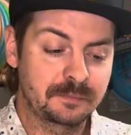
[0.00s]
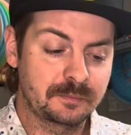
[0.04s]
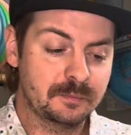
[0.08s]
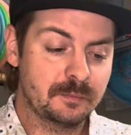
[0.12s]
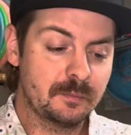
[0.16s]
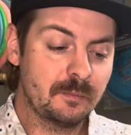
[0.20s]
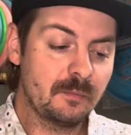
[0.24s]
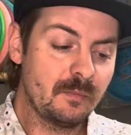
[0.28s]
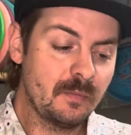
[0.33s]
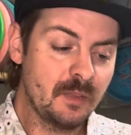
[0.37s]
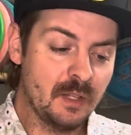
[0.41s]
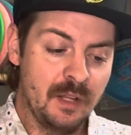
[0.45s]

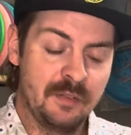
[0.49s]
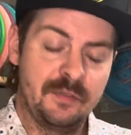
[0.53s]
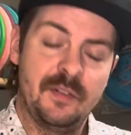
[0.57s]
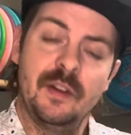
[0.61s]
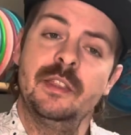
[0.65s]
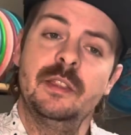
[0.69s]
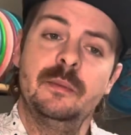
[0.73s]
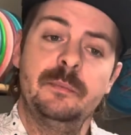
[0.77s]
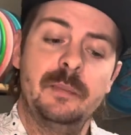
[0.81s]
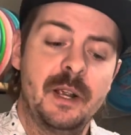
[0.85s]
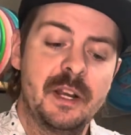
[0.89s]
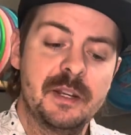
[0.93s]
I find
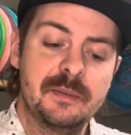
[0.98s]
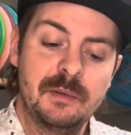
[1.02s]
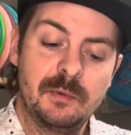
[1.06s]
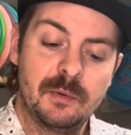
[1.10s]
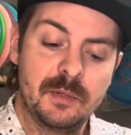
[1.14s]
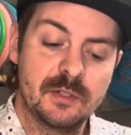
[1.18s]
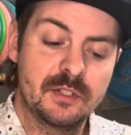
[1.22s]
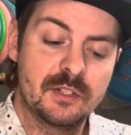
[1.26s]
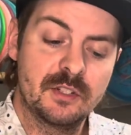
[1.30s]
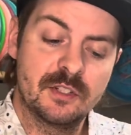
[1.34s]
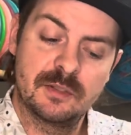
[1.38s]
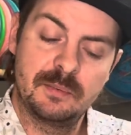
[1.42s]
the Barsby
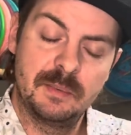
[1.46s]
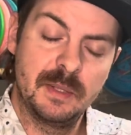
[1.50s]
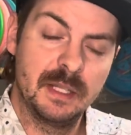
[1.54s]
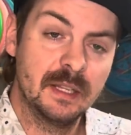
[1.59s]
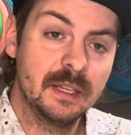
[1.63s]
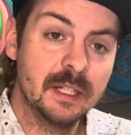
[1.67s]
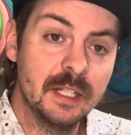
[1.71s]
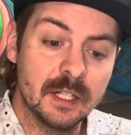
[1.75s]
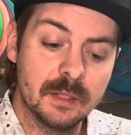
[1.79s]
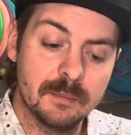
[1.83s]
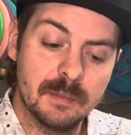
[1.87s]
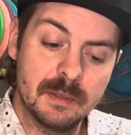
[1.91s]
ones to just be a
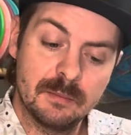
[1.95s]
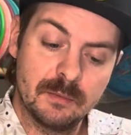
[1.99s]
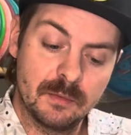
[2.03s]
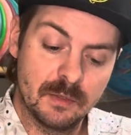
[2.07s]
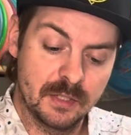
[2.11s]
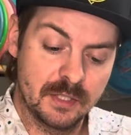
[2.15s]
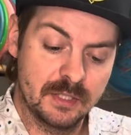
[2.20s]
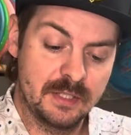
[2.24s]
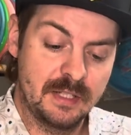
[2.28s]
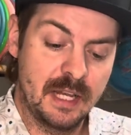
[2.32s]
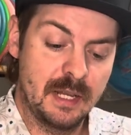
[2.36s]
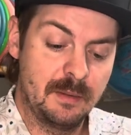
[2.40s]
little bit more
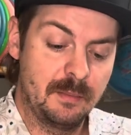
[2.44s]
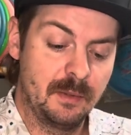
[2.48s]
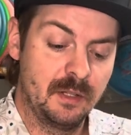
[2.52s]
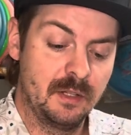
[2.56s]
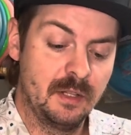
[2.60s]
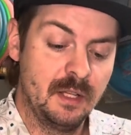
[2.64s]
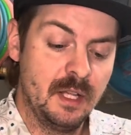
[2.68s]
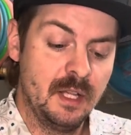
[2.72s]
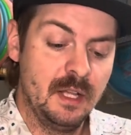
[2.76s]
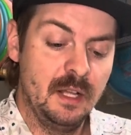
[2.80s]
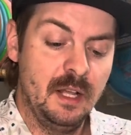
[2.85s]
stable.